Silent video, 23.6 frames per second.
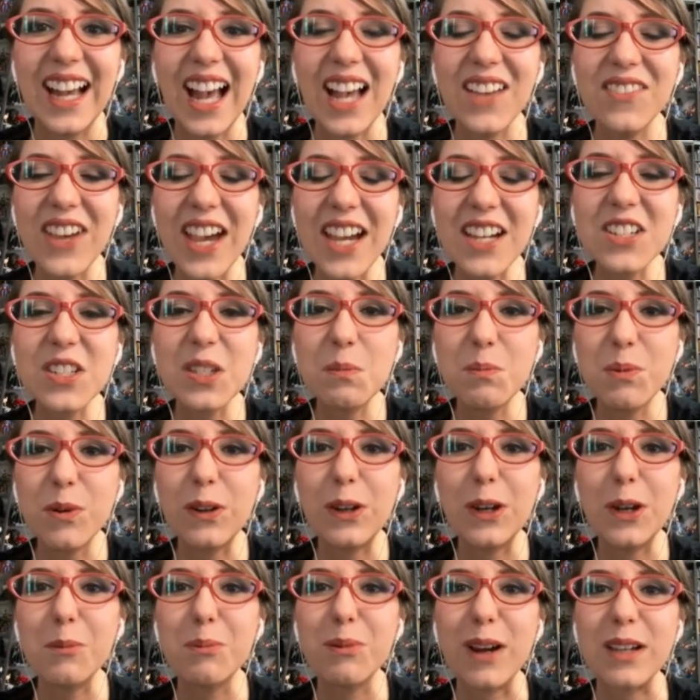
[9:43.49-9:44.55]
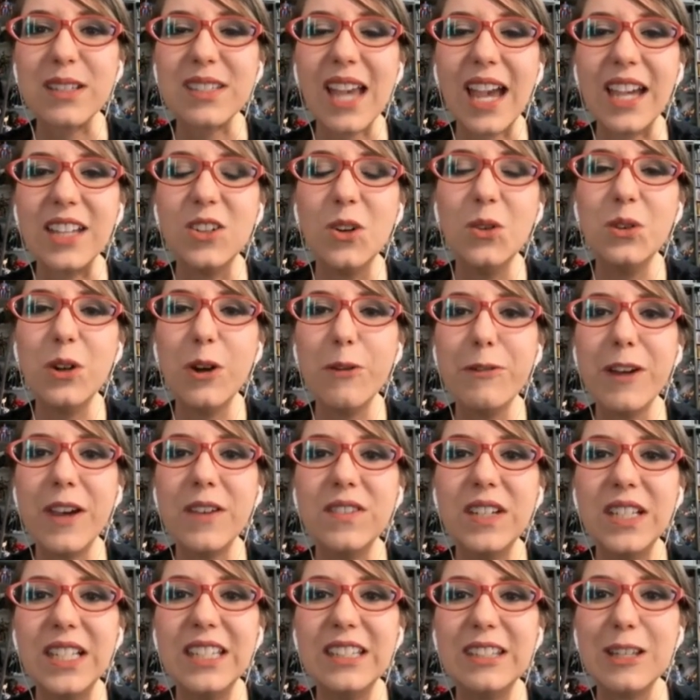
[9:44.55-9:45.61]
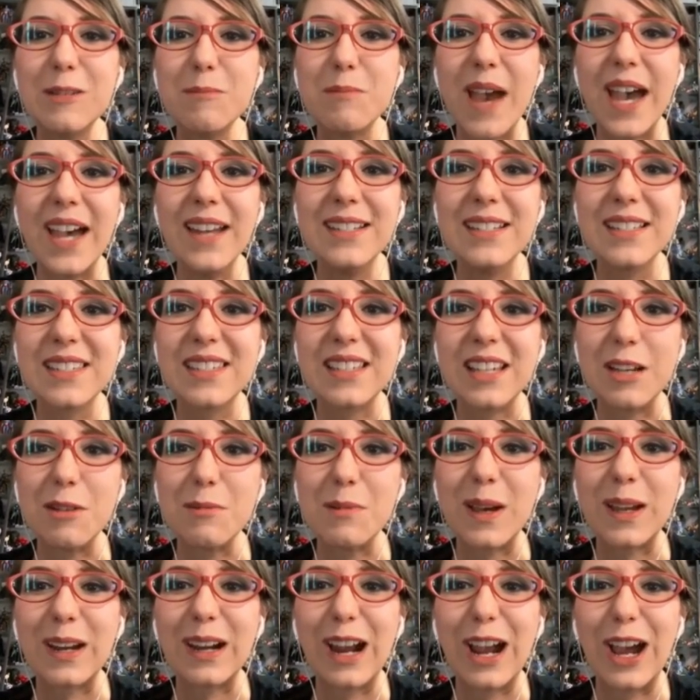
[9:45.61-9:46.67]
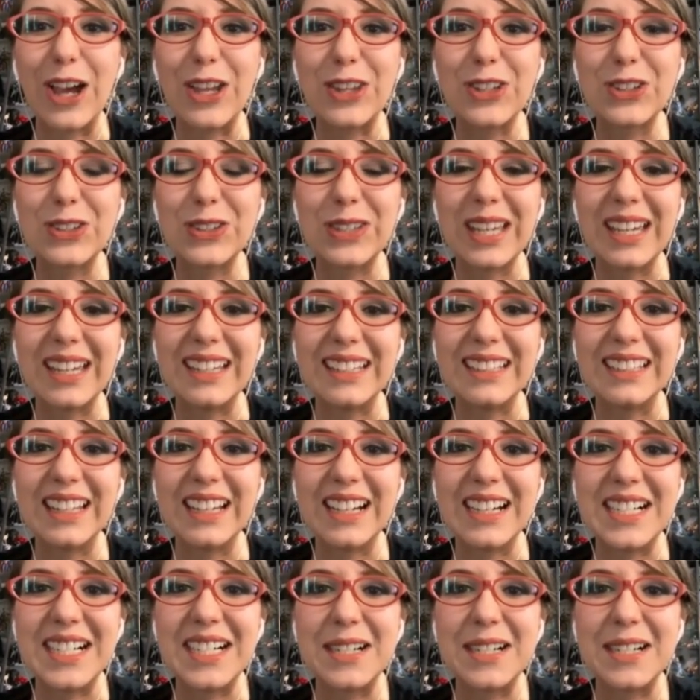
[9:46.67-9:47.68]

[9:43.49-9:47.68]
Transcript: I'm actually pretty impressed. I don't know if I have anything bad to say about it other than